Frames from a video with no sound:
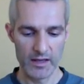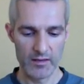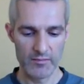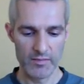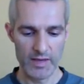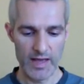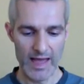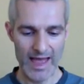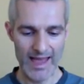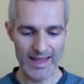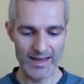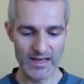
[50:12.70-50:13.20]

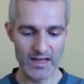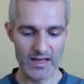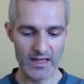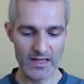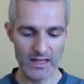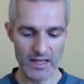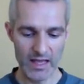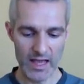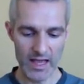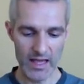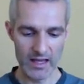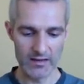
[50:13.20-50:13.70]
And
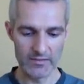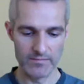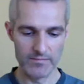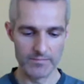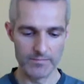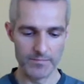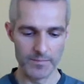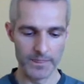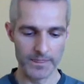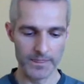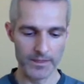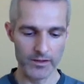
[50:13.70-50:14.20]
again,
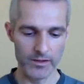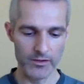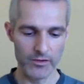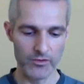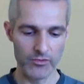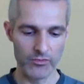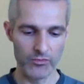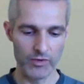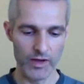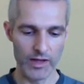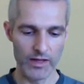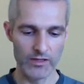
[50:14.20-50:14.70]

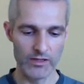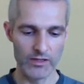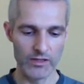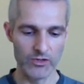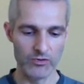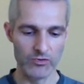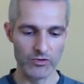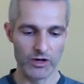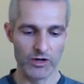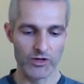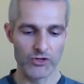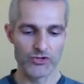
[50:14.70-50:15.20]
when you
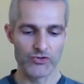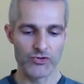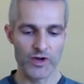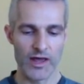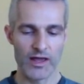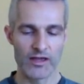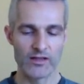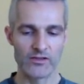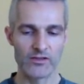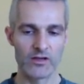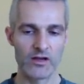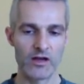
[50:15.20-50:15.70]
are trying
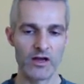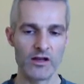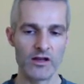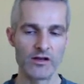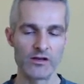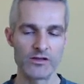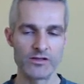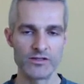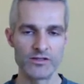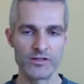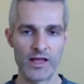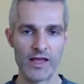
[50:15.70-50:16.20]
to
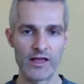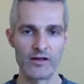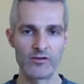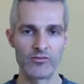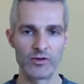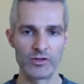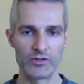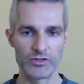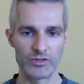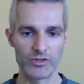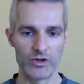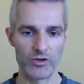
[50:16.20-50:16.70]
understand
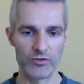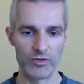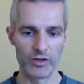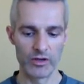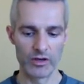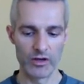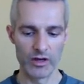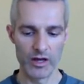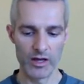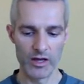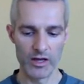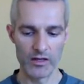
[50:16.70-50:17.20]
what's going
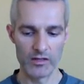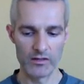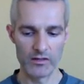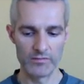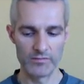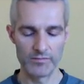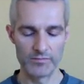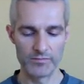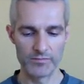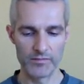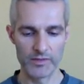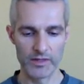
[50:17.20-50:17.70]
on,
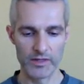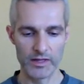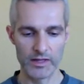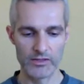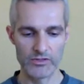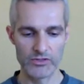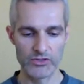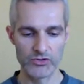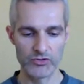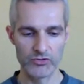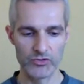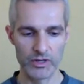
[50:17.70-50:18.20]
it's
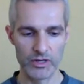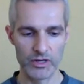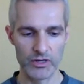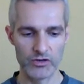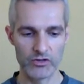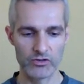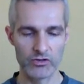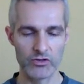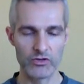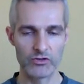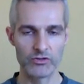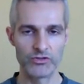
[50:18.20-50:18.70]

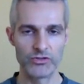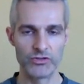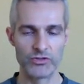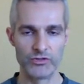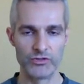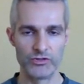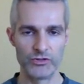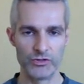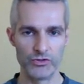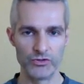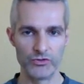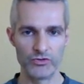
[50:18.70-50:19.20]
critical to
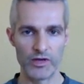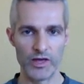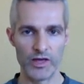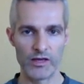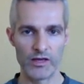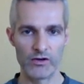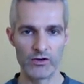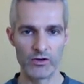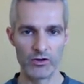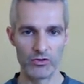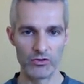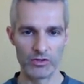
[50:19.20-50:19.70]
do a
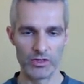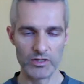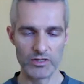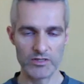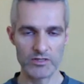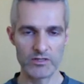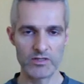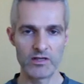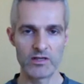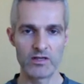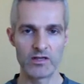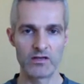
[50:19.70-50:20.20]

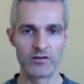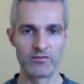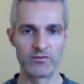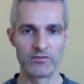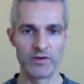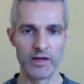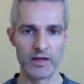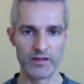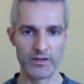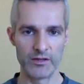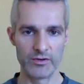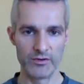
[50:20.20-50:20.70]
holistic
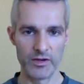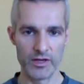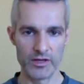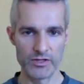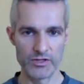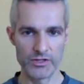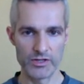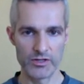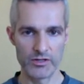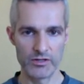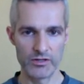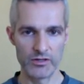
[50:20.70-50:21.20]

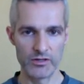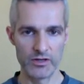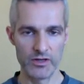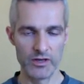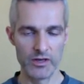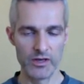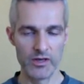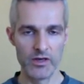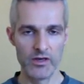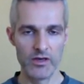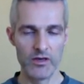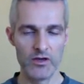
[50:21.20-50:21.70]
evaluation
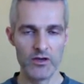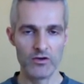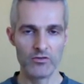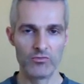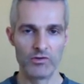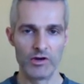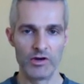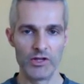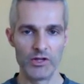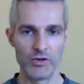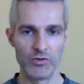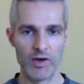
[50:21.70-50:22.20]
where
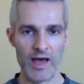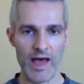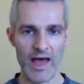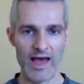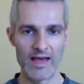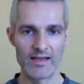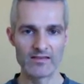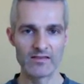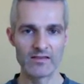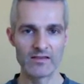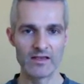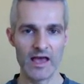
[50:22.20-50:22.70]
you
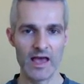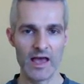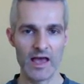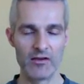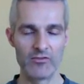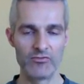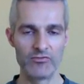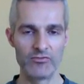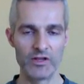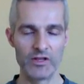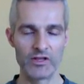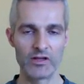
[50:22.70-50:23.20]
ask
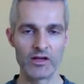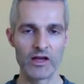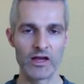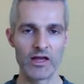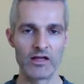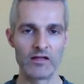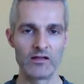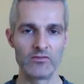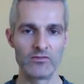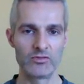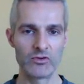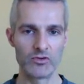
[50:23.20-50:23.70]
every kind
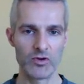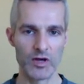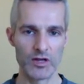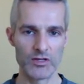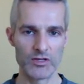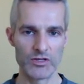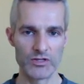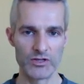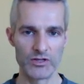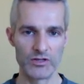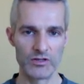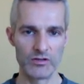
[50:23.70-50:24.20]
of
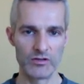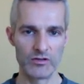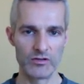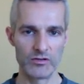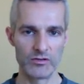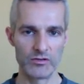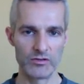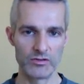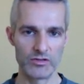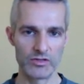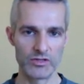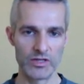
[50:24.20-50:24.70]
question
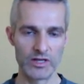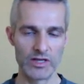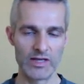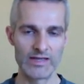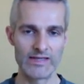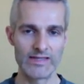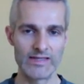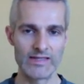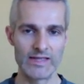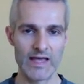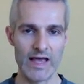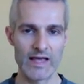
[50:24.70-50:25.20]
to
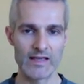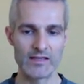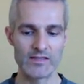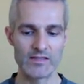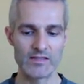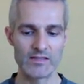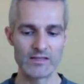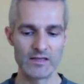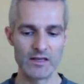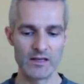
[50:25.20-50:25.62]
assess